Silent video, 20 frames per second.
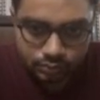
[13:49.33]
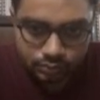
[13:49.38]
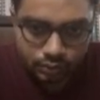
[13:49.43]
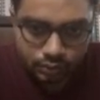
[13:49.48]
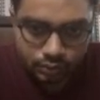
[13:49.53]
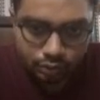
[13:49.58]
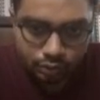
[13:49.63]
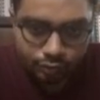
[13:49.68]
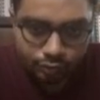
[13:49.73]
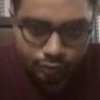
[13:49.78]

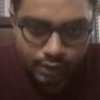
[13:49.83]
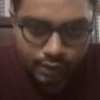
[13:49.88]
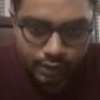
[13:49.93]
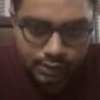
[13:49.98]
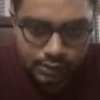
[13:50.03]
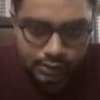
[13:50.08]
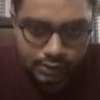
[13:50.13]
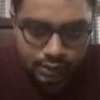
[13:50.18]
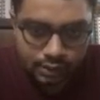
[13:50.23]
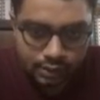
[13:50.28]
first
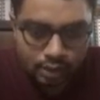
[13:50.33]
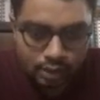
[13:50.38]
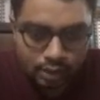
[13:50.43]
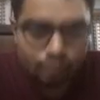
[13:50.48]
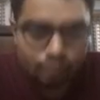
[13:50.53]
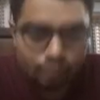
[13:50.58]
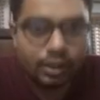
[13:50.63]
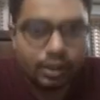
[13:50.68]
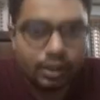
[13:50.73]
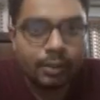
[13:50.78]

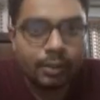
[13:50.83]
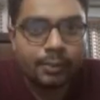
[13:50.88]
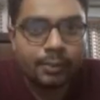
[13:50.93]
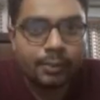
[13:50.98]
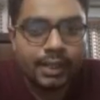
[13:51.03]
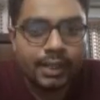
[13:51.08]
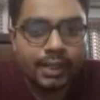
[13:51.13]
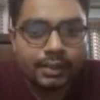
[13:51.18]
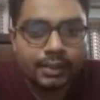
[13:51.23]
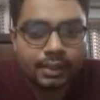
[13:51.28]
1
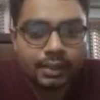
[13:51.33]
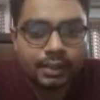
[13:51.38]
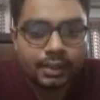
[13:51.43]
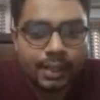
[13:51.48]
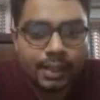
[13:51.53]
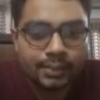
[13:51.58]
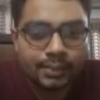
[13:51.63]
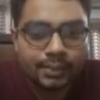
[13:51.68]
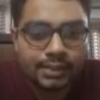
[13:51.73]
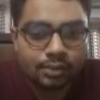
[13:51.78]
mm depth
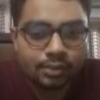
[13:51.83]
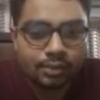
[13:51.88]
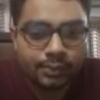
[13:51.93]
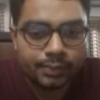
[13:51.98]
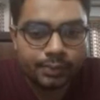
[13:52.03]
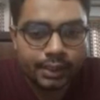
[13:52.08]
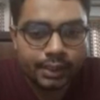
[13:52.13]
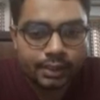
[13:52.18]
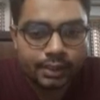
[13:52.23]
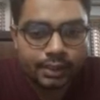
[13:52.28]
is
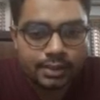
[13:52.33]
obtained,